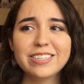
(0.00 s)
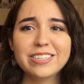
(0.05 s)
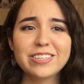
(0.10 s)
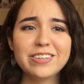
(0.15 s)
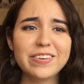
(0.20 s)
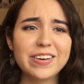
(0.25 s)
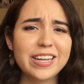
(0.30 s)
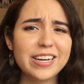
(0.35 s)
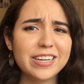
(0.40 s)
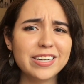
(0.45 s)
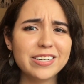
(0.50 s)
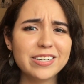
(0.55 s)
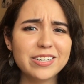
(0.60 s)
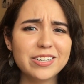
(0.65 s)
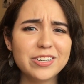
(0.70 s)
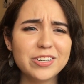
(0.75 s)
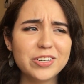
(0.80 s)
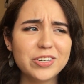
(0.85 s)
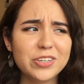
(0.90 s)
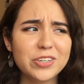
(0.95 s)
go ahead and
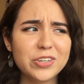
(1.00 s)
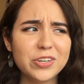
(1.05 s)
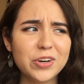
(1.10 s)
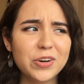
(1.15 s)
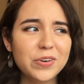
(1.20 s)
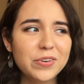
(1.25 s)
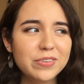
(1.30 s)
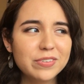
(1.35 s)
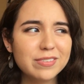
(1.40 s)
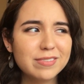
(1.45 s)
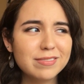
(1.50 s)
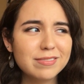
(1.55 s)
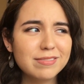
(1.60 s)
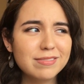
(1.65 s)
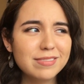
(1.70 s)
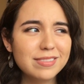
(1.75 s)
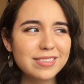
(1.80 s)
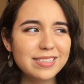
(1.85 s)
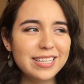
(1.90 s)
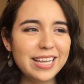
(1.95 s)
go.
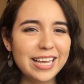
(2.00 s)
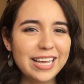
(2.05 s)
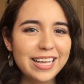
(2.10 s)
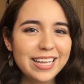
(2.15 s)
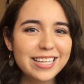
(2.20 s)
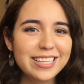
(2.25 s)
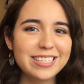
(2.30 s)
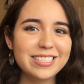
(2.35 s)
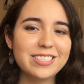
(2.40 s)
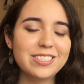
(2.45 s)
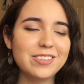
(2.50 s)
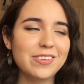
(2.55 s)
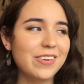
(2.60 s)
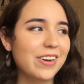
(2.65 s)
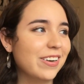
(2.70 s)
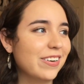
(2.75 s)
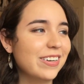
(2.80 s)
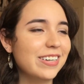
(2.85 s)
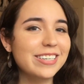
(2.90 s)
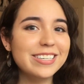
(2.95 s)
This is so
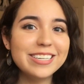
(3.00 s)
awkward.